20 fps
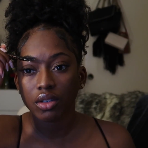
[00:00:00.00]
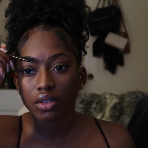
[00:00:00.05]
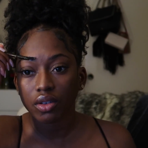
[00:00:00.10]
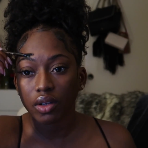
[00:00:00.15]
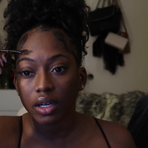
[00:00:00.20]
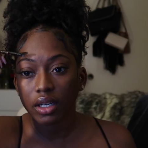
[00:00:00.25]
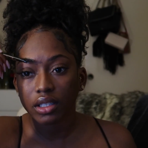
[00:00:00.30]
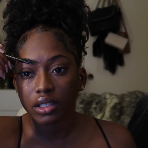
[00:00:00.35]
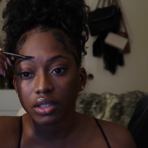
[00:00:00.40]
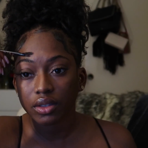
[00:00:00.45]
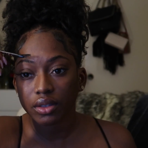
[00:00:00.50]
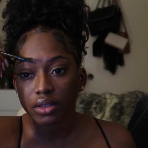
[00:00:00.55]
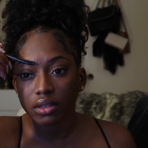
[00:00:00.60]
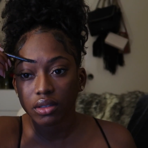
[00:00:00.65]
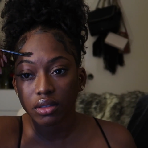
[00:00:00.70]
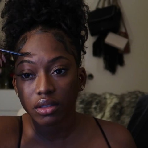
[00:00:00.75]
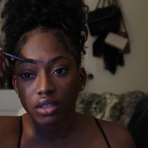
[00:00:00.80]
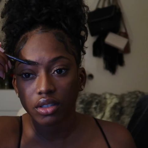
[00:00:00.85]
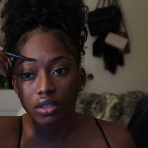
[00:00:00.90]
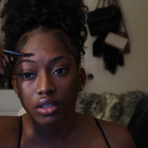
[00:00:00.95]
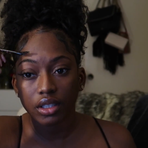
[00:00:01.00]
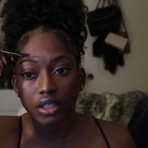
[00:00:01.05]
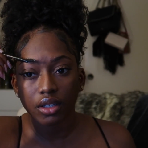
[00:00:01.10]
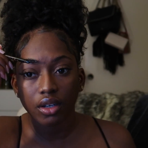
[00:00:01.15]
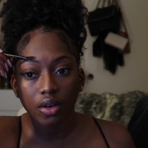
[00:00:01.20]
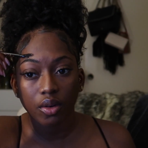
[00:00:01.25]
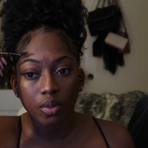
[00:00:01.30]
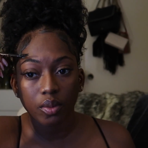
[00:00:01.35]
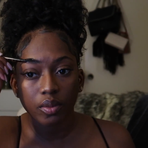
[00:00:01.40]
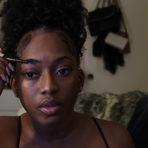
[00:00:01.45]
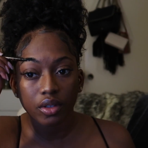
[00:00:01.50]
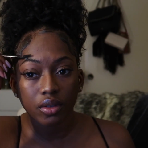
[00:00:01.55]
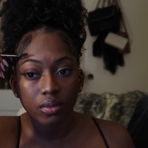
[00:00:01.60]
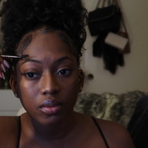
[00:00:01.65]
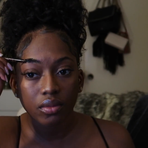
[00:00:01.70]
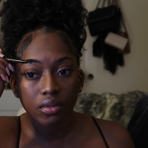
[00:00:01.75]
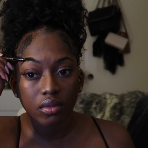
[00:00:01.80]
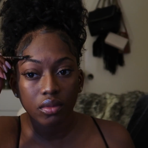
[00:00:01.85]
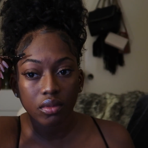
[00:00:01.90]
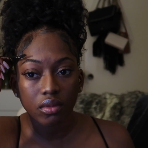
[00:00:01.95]
So I just literally comb
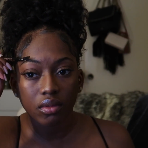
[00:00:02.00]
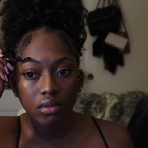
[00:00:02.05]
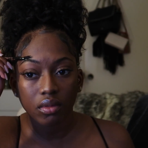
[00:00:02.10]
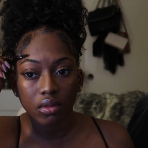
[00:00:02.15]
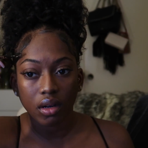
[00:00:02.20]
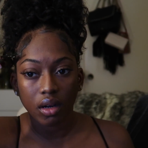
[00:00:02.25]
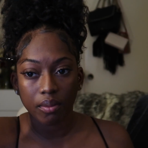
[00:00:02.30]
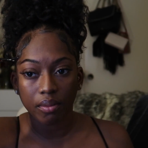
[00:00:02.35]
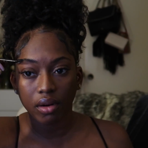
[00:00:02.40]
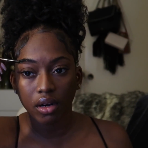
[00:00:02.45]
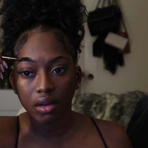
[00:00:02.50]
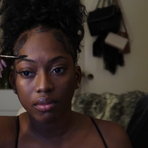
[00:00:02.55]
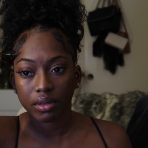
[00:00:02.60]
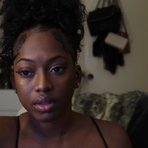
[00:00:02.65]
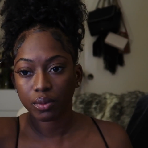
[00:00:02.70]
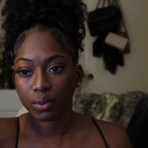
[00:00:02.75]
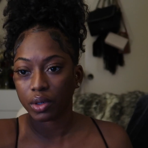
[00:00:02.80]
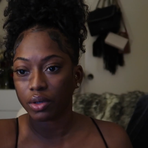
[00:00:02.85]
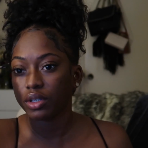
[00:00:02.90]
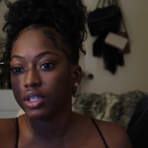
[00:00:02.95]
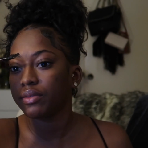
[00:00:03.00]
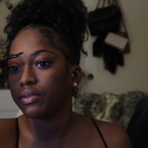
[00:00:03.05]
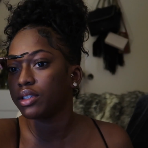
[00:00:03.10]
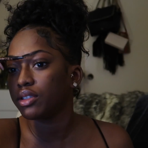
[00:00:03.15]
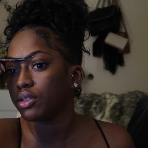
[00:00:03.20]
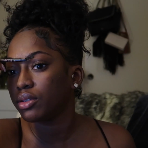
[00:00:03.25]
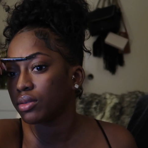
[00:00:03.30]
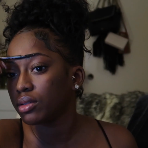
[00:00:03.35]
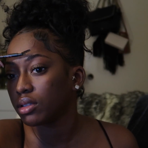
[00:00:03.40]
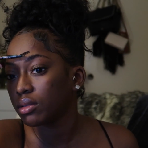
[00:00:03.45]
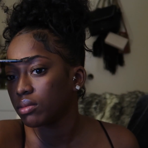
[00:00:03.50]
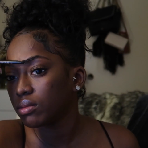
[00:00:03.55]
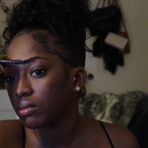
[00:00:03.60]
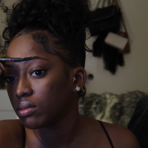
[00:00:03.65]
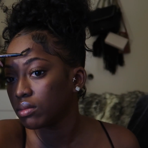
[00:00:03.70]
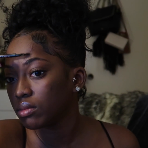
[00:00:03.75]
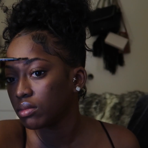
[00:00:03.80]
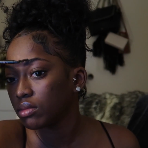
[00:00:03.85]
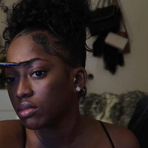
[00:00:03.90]
them. I probably won't even do them